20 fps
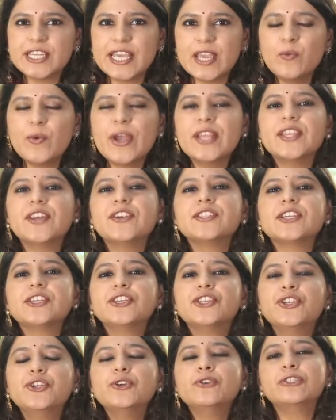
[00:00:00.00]
day when there is
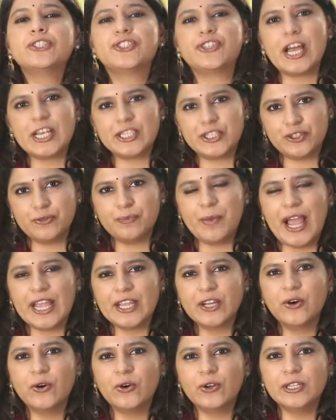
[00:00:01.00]
a huge rush to
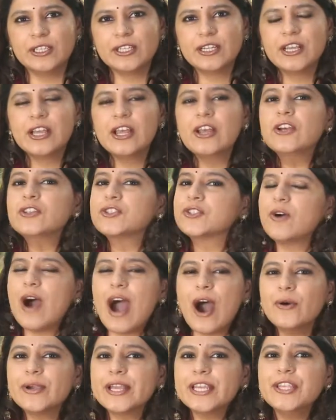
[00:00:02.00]
buy gold. So
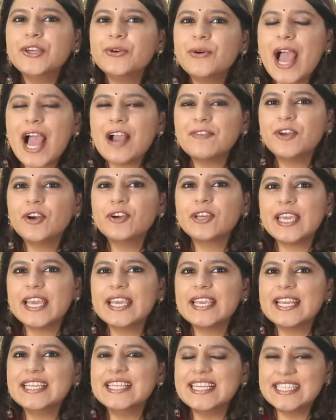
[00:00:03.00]
how can you have your
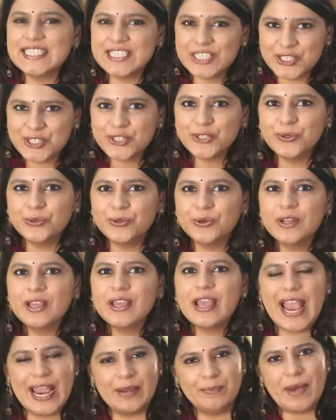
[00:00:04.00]
cake and eat it too?
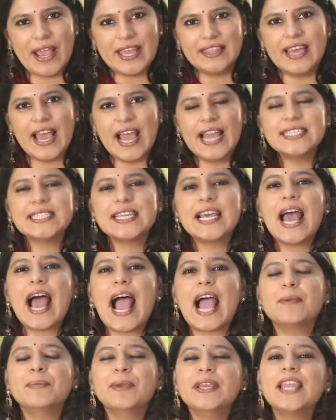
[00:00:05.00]
And by that,
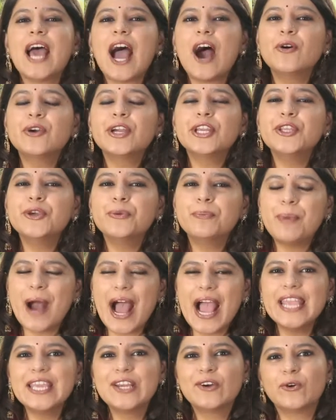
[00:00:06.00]
I mean how can you
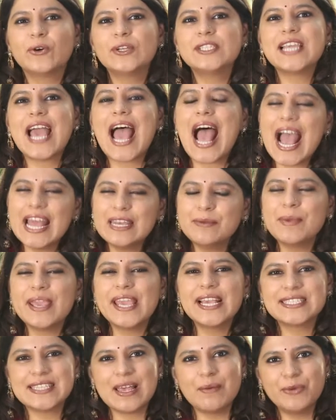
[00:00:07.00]
buy gold and
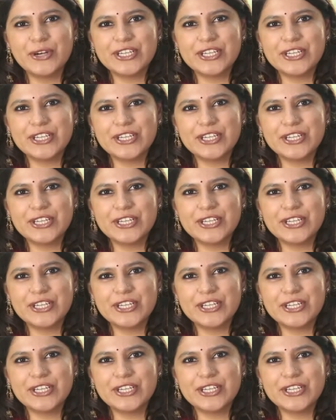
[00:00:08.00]
make some